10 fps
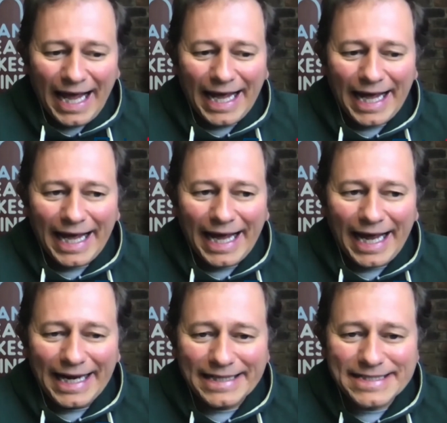
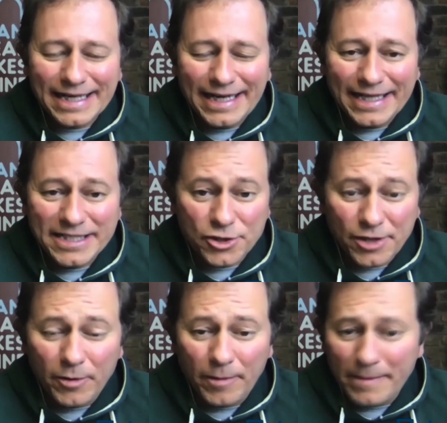and it's a
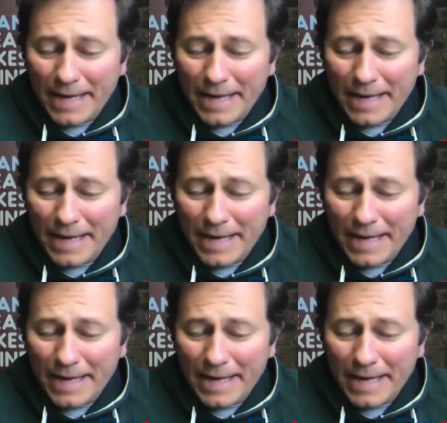trip you'll be